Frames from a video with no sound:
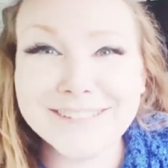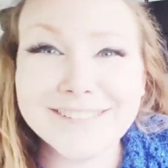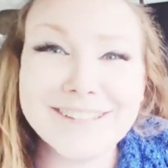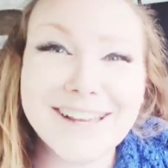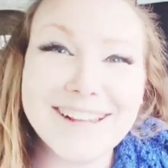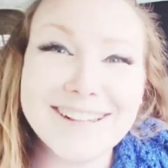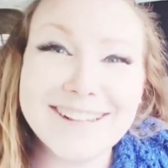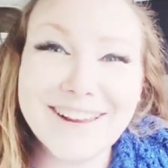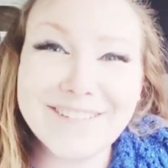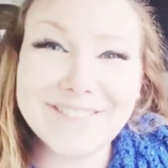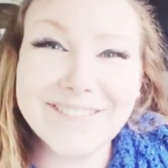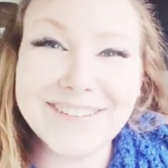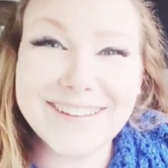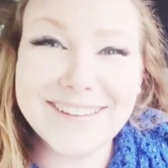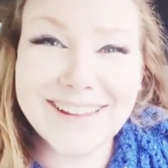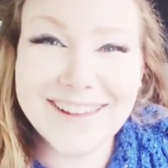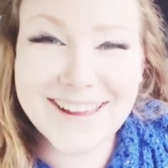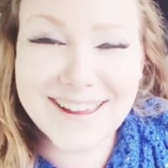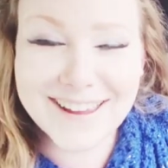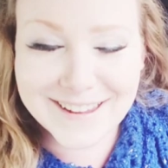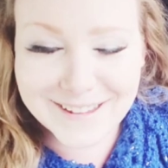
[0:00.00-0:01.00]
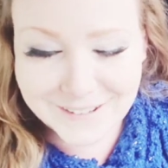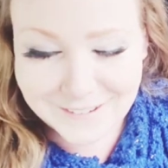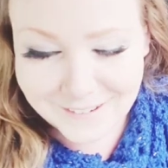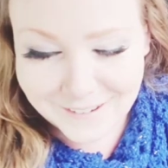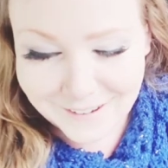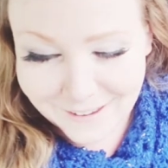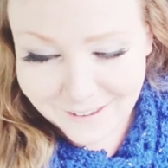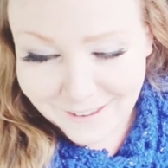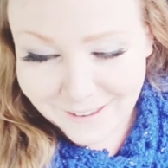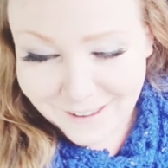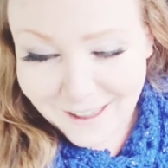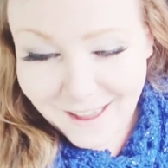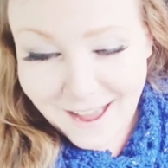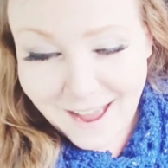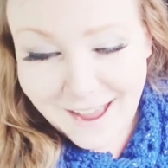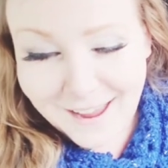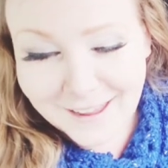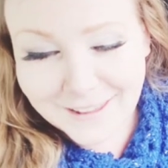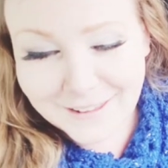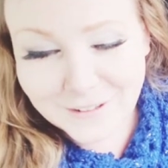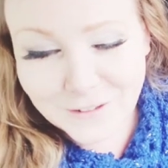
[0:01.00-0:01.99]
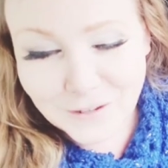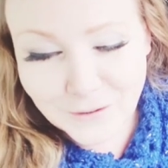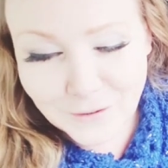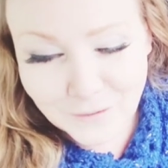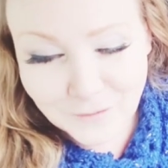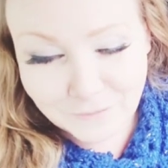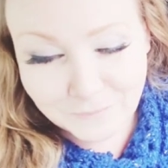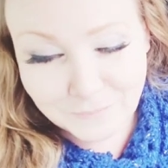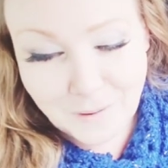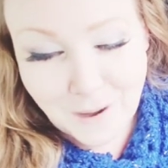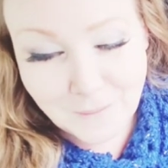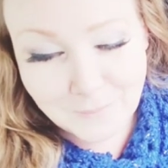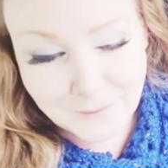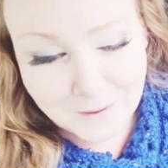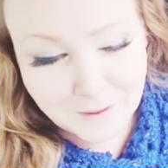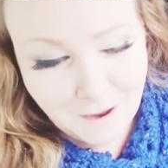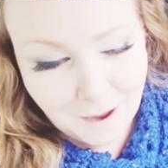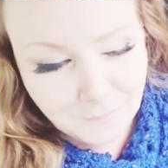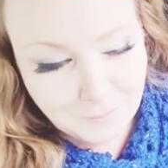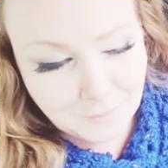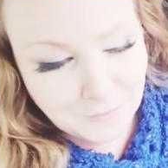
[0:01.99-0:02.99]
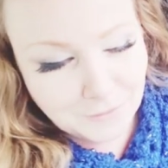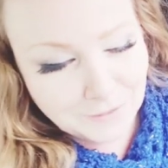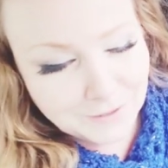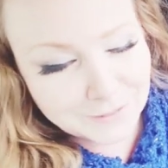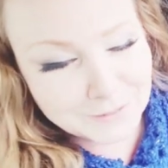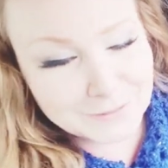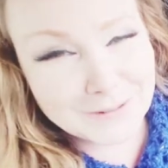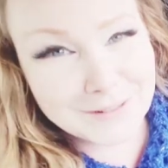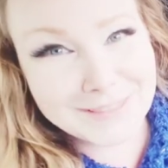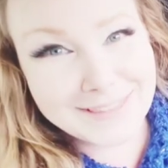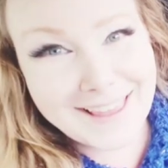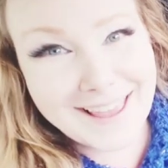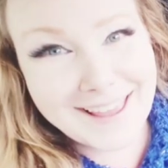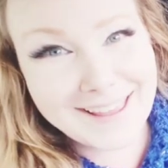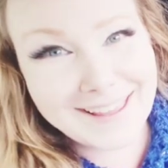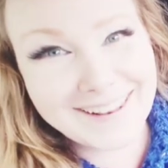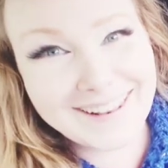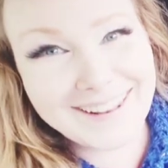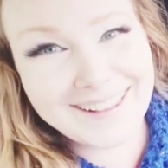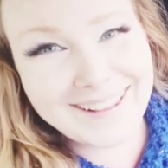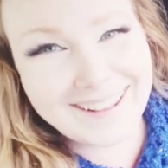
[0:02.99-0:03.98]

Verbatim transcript: So I definitely think I can, I can do probably a couple things with that.